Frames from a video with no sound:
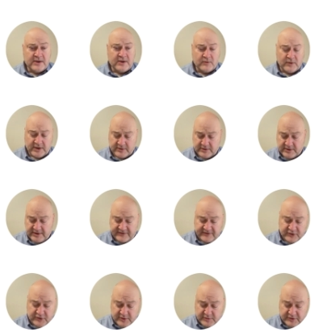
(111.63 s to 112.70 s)
Well, let's
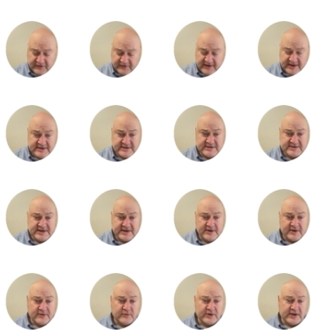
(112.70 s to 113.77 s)
do the percentages
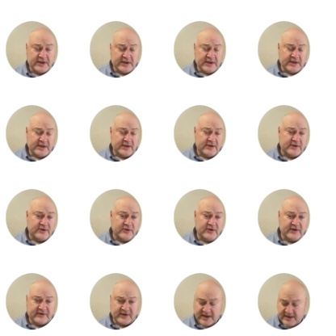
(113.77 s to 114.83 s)
here and we do
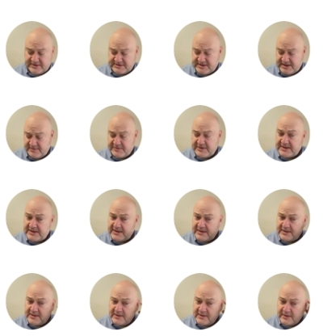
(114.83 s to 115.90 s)
this concept
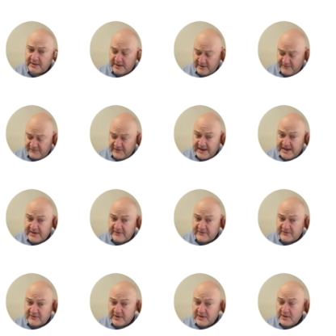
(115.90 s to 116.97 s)
in uh,
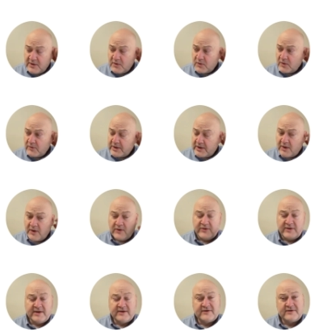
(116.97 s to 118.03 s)
finance where we call
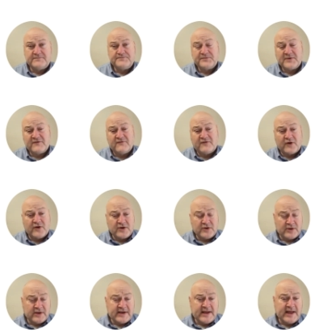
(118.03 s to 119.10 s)
this
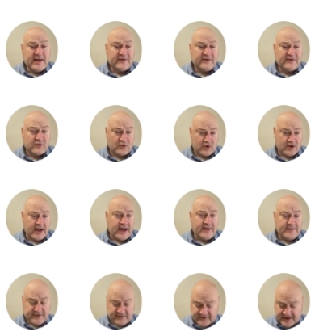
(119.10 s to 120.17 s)
vertical analysis or
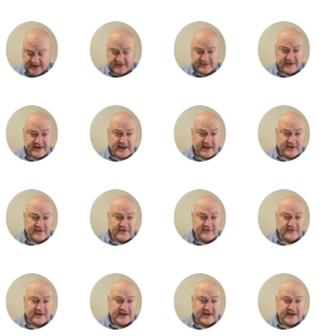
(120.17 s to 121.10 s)
common size analysis.